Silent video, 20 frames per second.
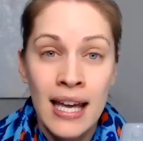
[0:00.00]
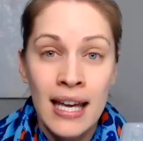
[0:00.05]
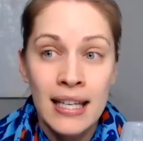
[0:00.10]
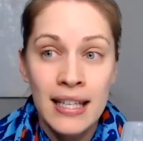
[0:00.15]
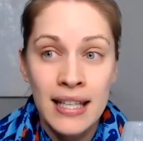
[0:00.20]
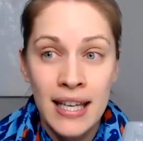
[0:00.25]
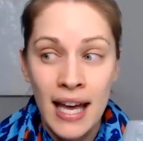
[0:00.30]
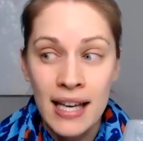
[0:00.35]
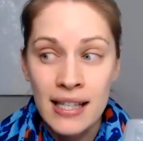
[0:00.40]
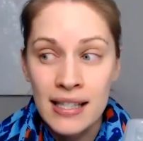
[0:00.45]

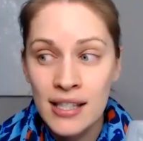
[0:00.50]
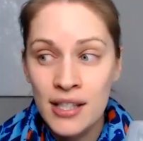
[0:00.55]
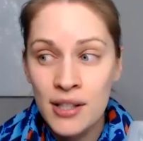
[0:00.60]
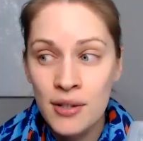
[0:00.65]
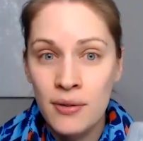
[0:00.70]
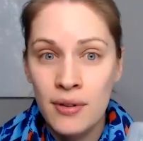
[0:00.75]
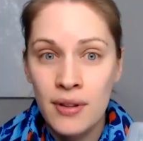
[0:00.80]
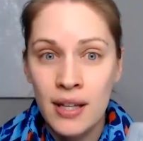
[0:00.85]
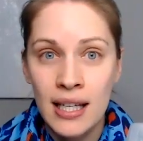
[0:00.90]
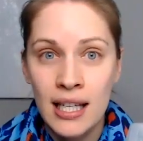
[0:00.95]
Yes,
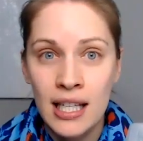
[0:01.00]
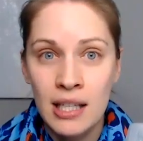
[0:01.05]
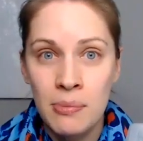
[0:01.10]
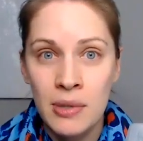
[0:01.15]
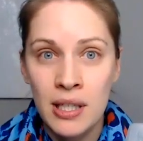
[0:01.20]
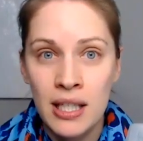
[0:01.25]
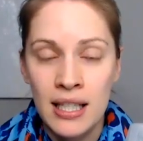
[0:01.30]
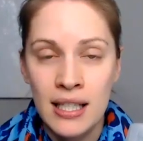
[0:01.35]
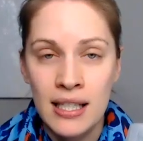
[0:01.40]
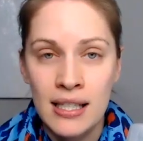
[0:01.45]
you'd think it'd be
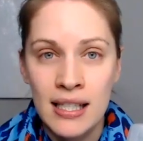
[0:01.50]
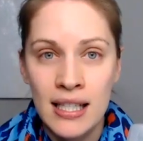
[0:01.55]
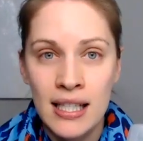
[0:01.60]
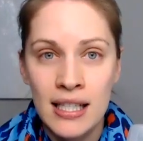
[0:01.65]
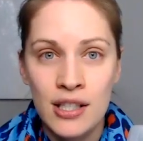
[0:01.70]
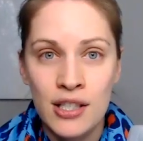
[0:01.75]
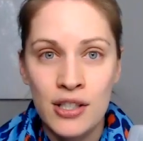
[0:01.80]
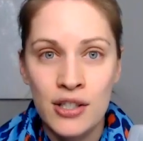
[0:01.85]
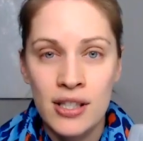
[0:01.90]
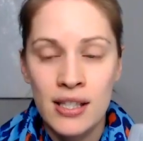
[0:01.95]
easy
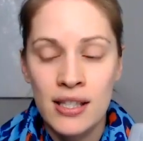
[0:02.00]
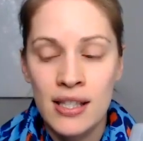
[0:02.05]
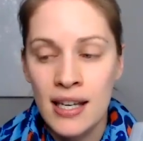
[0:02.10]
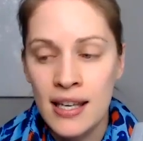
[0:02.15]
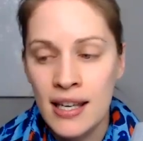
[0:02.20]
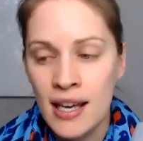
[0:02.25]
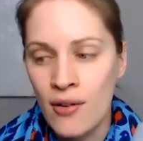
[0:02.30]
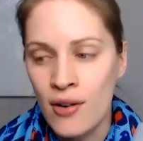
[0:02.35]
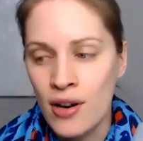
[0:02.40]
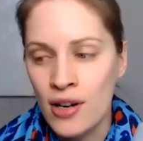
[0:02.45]
to just
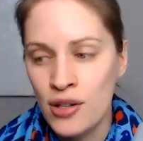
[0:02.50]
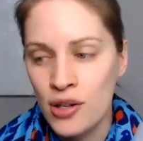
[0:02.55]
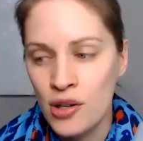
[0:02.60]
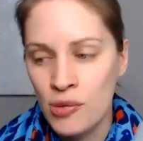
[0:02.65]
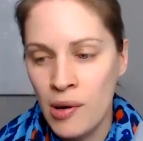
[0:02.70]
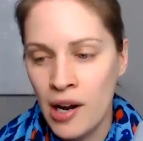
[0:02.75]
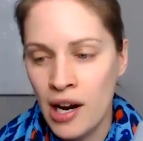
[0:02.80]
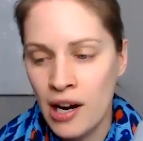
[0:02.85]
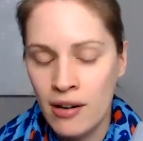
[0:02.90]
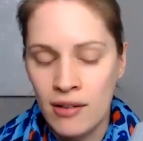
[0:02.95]
take out a new
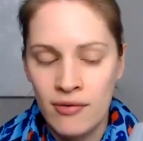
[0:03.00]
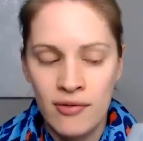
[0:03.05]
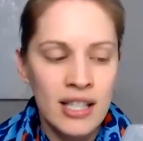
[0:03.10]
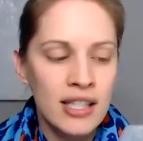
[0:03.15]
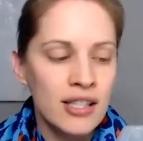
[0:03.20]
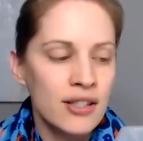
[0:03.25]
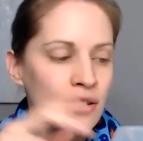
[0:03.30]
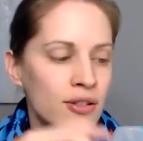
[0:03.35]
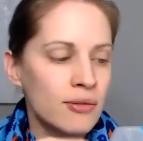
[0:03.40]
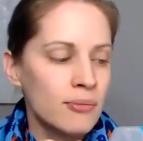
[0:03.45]
pair of
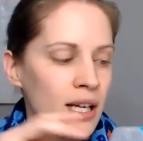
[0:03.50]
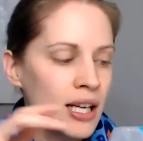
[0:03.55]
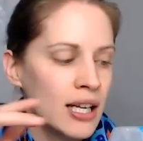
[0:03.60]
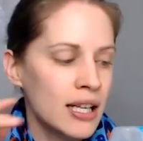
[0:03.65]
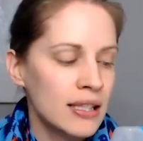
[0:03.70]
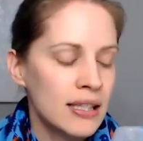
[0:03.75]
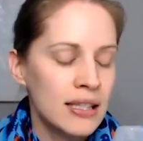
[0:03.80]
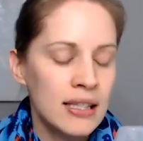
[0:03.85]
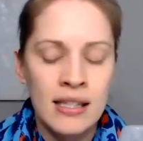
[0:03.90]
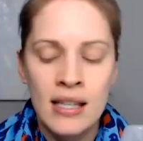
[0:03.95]

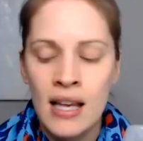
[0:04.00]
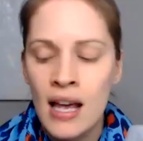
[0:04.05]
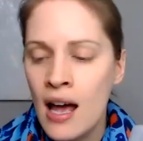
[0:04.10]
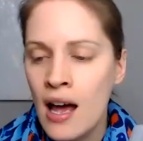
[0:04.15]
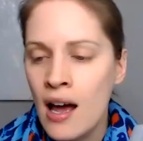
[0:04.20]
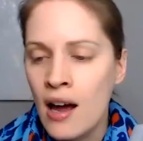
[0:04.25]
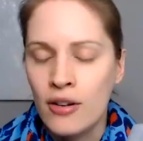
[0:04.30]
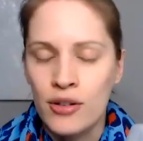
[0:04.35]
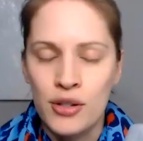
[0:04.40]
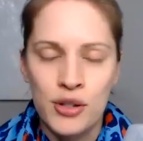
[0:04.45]
instruments,
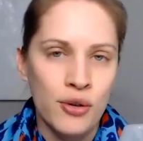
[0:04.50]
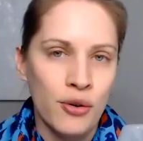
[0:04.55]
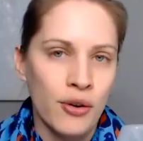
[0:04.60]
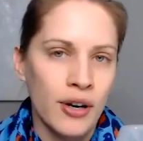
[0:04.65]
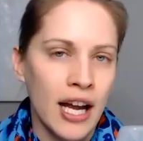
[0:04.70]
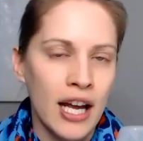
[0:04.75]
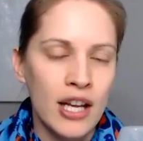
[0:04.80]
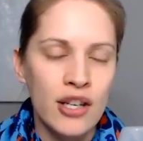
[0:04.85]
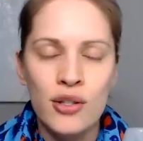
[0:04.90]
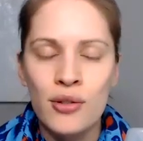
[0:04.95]
or
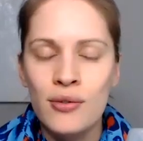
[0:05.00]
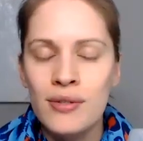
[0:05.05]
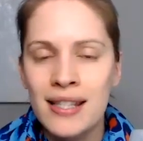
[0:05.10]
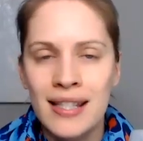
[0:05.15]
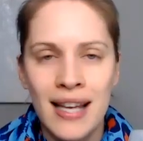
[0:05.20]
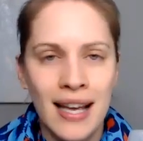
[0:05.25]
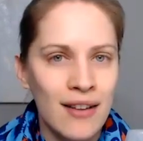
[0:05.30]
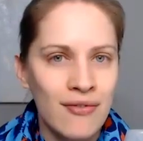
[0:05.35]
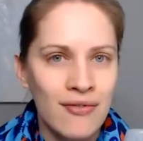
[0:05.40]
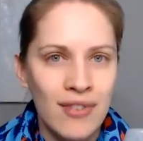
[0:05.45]
sorry, a new
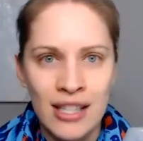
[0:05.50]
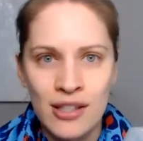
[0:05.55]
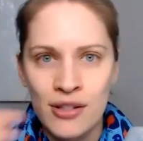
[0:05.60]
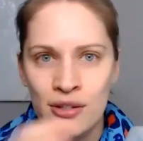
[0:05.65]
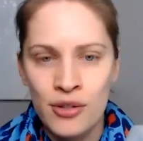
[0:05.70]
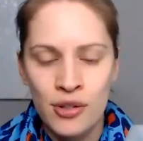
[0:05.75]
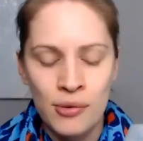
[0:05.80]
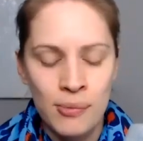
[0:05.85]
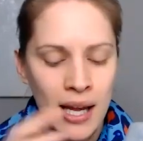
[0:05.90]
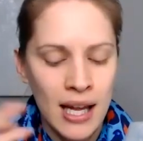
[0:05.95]
set of
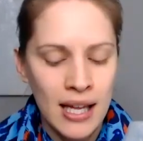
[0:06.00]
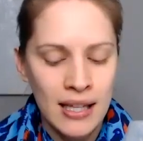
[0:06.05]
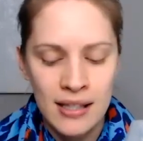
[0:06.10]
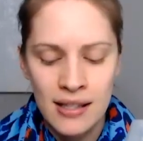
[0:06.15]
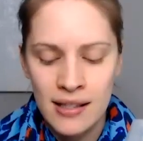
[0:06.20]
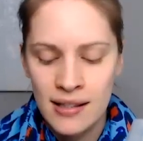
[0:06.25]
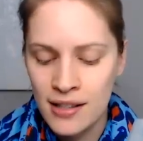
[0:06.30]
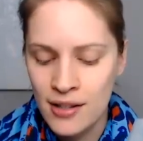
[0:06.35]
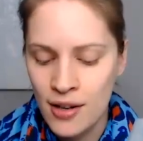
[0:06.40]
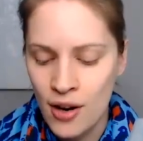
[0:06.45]

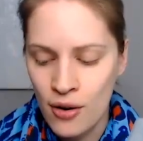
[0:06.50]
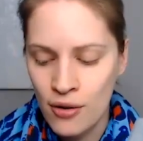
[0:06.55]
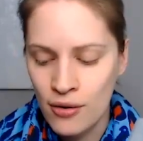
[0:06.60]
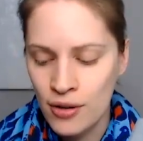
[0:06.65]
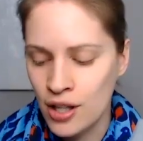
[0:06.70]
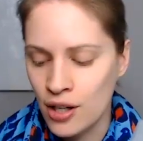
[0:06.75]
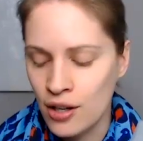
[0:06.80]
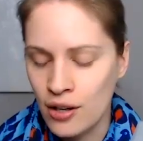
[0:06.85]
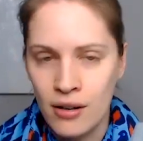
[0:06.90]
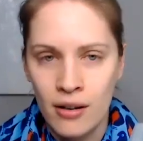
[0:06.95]
instruments, you know,
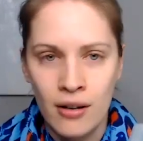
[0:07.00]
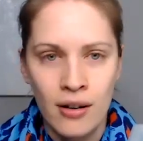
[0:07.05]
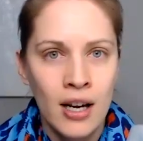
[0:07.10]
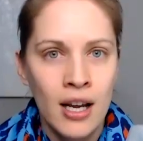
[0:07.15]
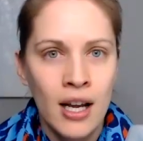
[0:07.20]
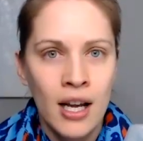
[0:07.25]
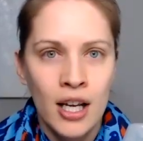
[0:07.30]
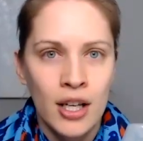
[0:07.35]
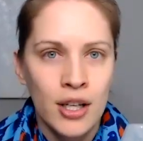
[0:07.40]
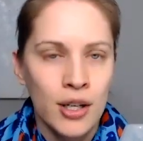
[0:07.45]
your
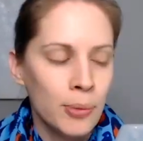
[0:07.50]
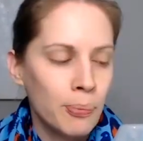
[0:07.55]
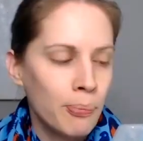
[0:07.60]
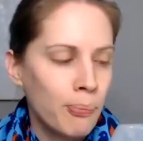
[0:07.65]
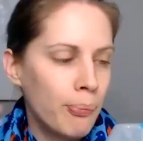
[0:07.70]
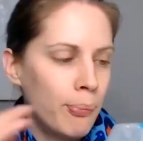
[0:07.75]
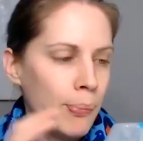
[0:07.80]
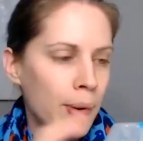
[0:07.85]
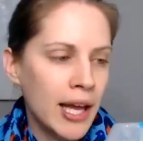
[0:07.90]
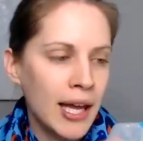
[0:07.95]
your
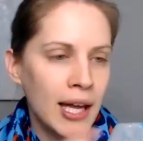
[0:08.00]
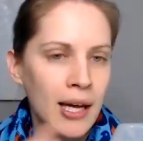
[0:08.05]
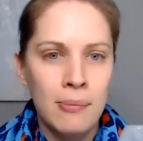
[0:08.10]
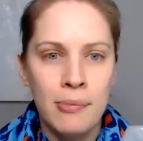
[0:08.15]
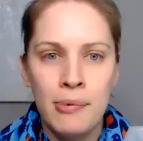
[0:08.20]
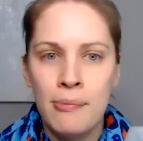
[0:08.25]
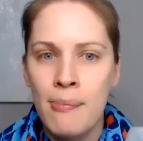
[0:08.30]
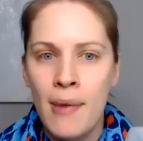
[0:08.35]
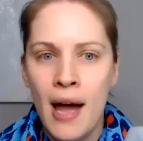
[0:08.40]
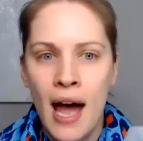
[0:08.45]
bib,
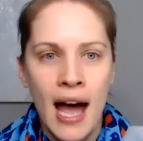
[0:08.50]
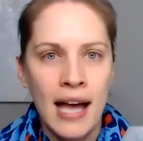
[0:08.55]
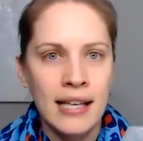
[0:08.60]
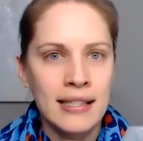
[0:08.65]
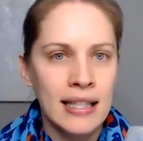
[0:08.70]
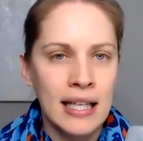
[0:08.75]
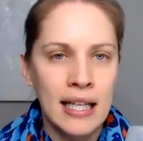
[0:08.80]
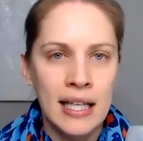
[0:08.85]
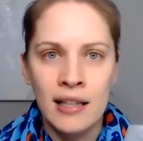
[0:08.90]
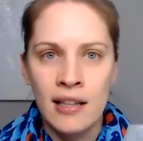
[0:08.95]

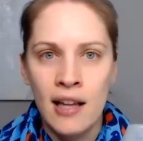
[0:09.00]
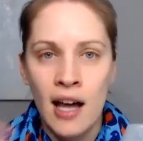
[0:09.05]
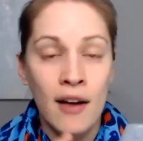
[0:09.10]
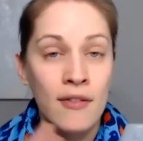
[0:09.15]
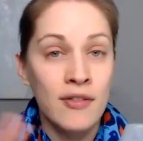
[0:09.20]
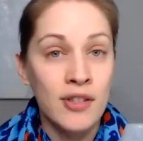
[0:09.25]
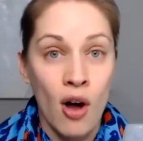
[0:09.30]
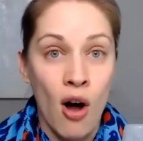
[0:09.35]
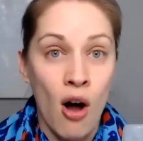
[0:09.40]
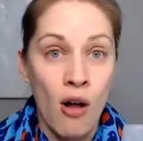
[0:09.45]
mask,
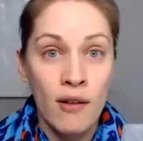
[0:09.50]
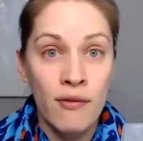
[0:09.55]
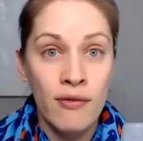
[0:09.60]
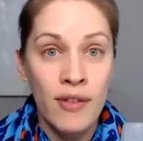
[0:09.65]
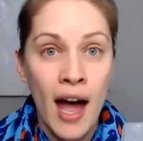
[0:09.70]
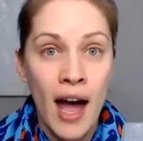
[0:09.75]
gloves, all of